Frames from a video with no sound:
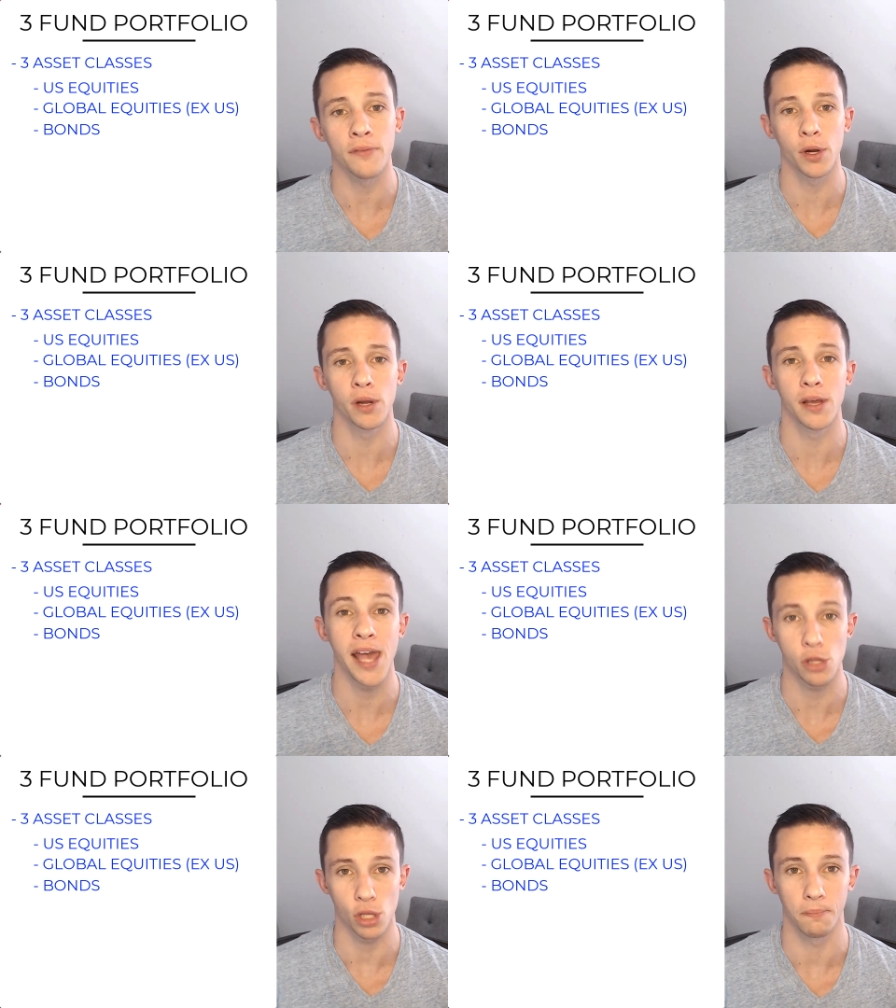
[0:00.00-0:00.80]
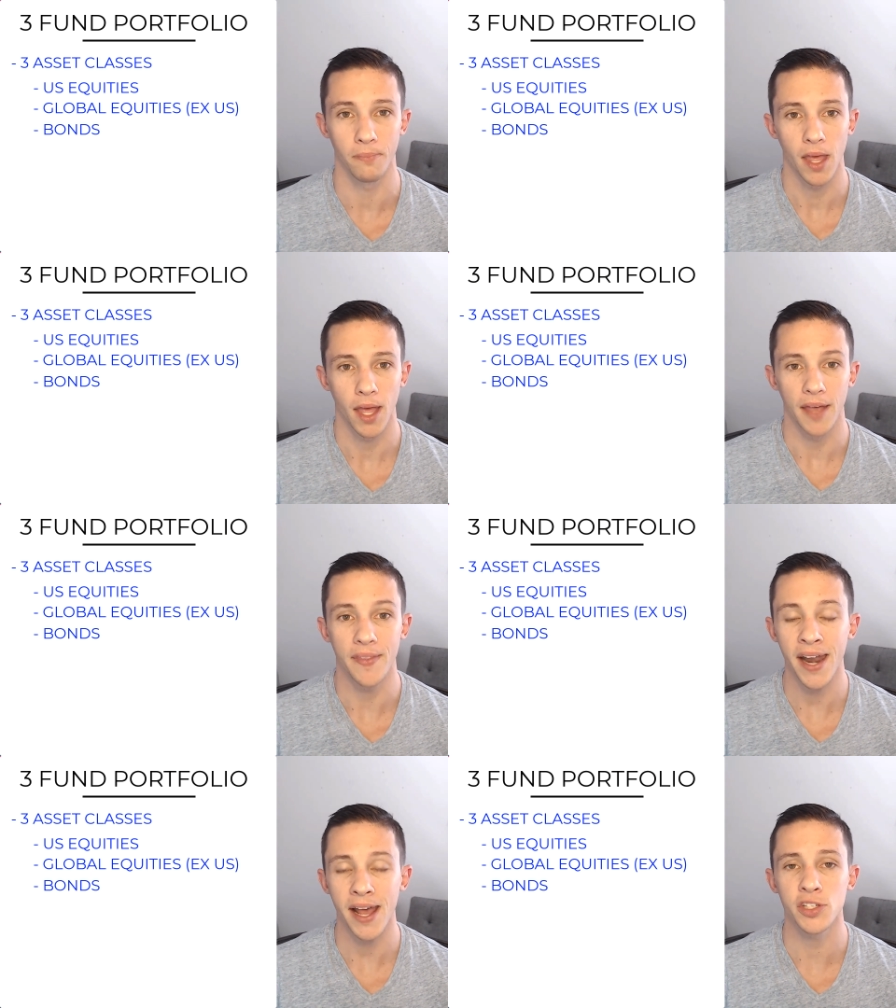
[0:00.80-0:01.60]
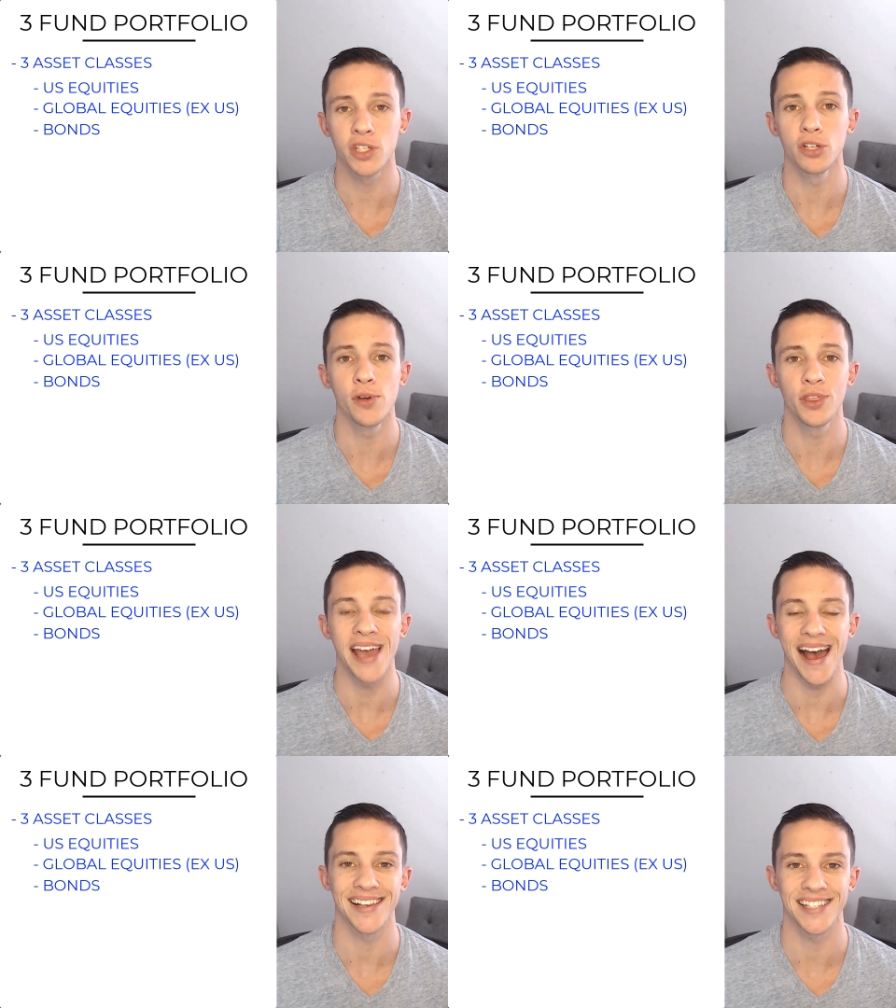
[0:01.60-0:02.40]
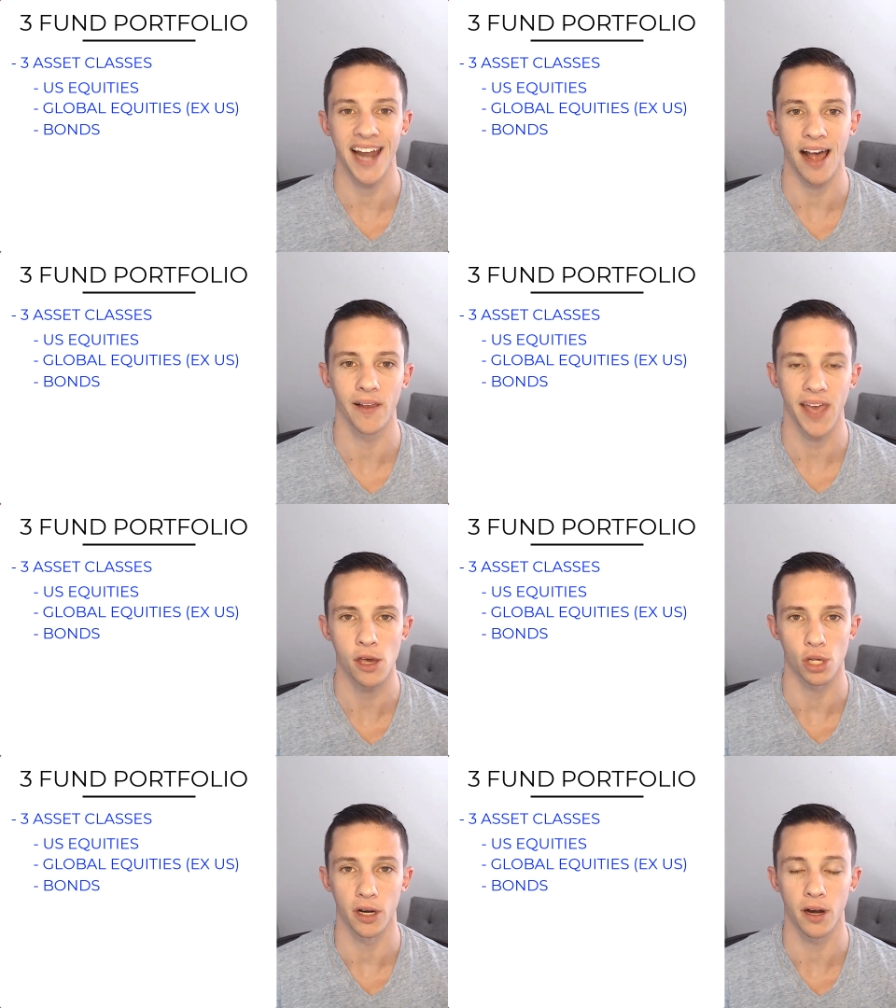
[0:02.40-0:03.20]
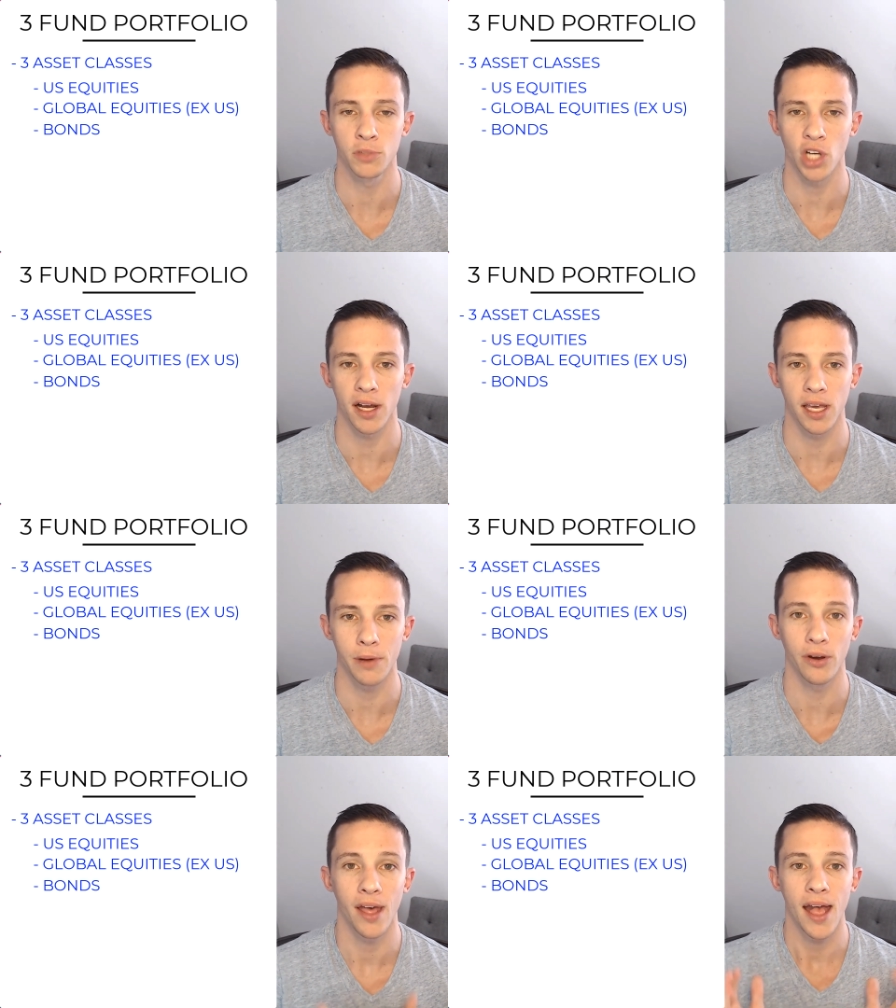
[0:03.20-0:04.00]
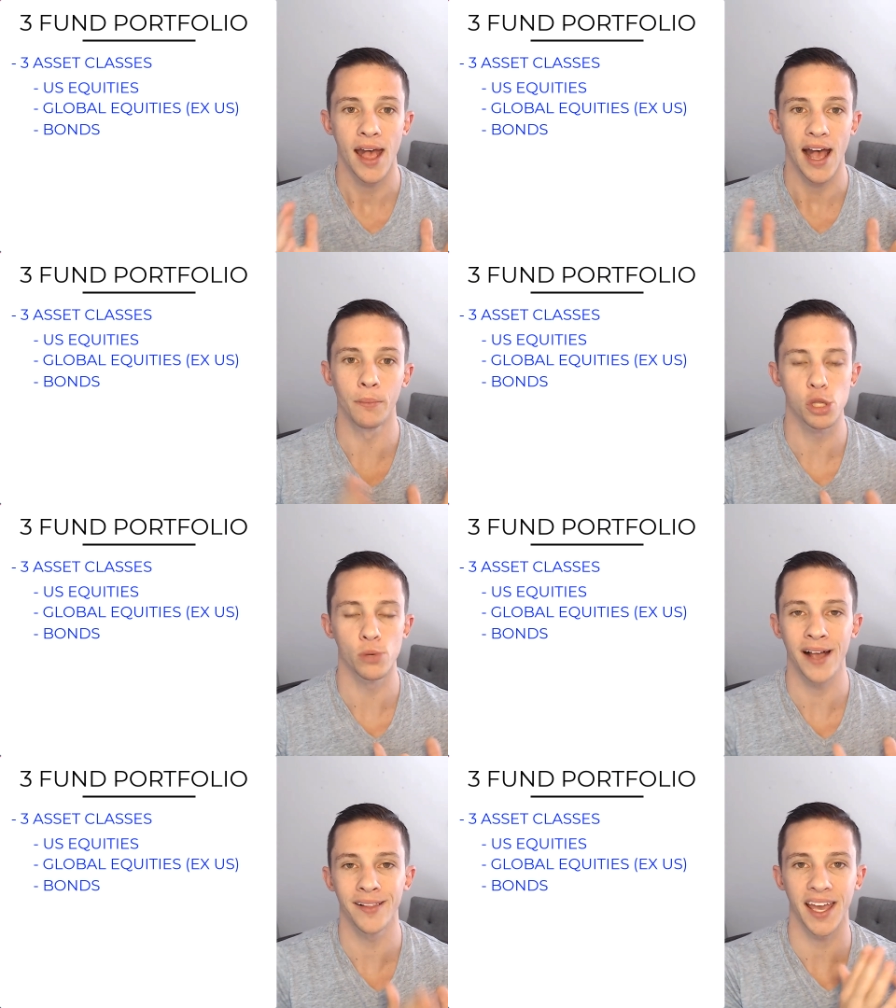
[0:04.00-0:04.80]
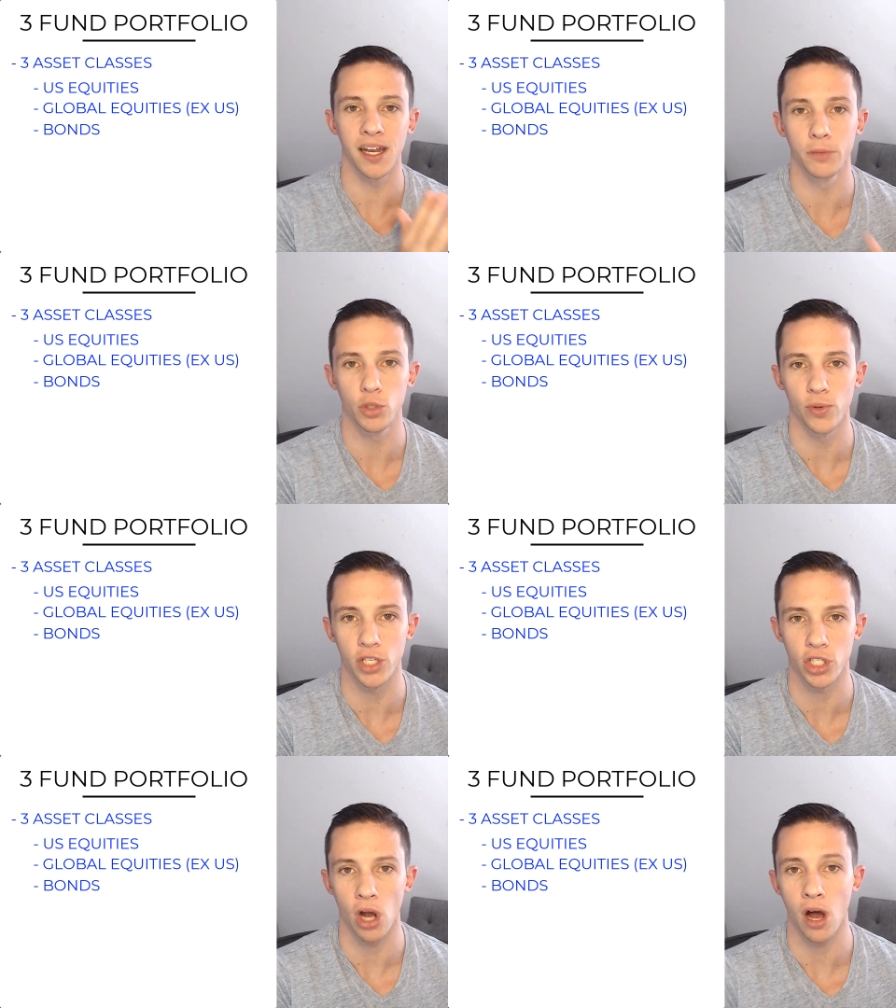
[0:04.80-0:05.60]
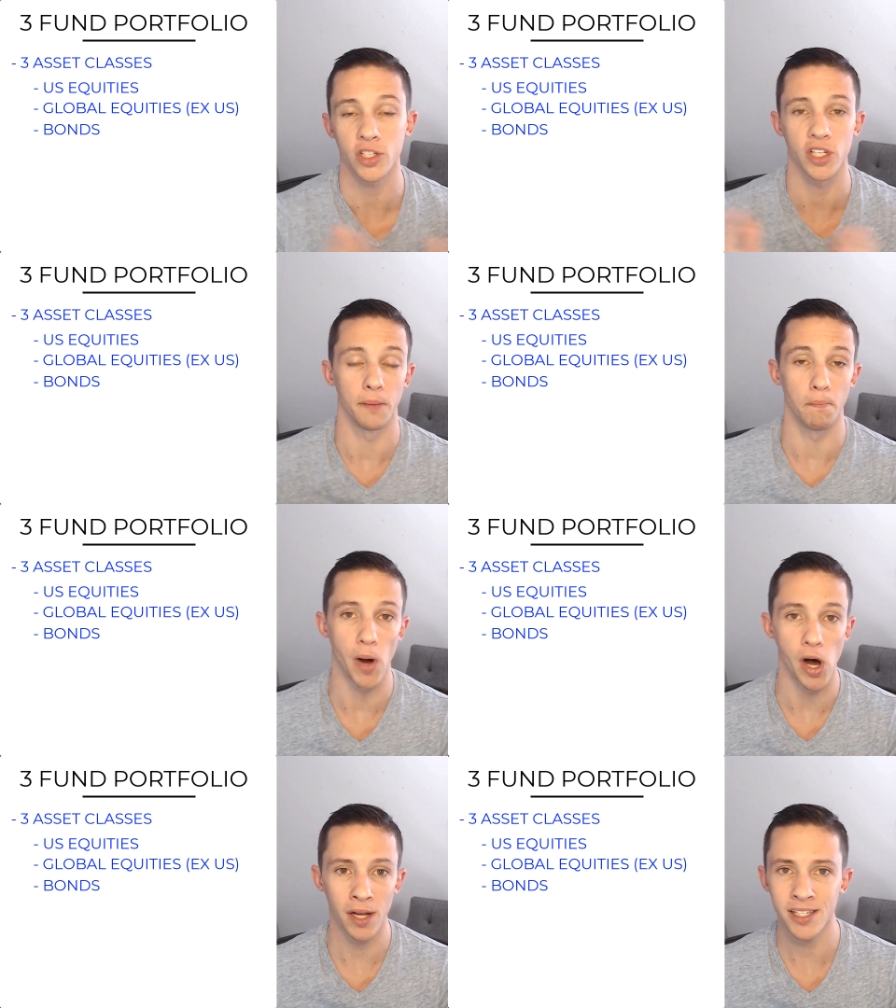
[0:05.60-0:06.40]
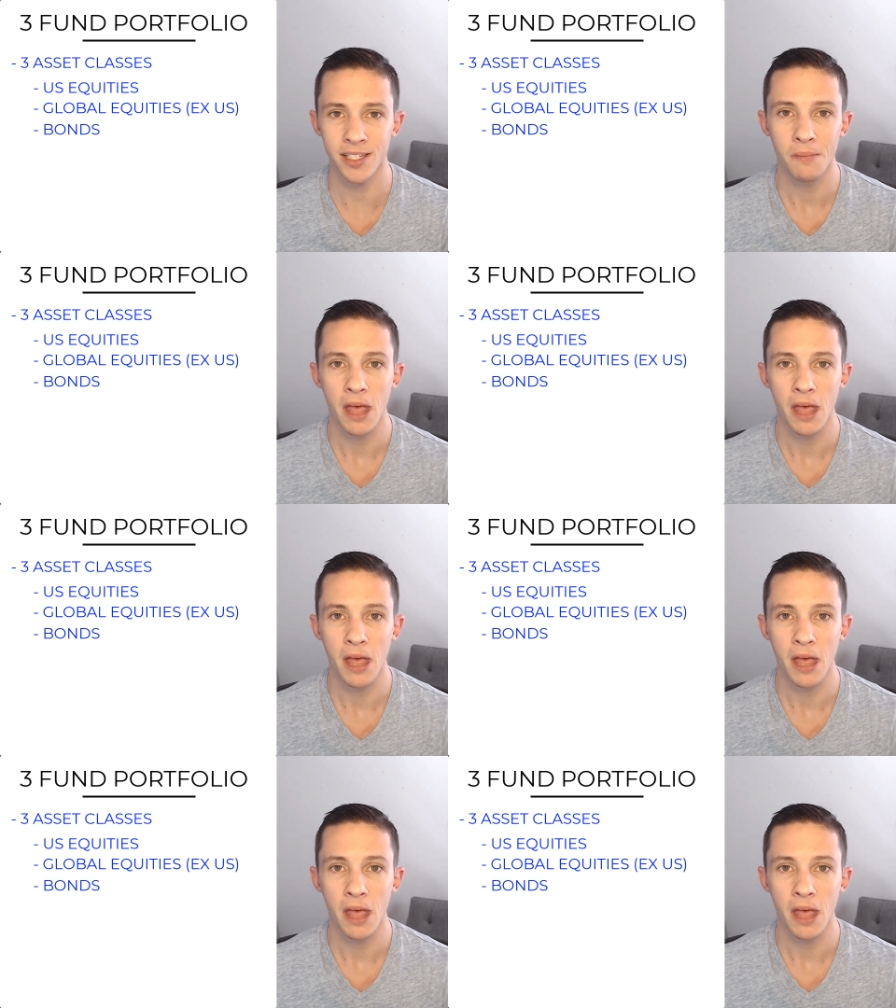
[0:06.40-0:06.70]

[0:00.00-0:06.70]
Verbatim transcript: of variation. And that has to do with the asset allocation. And I'm talking about how much you're allocating between stocks and bonds.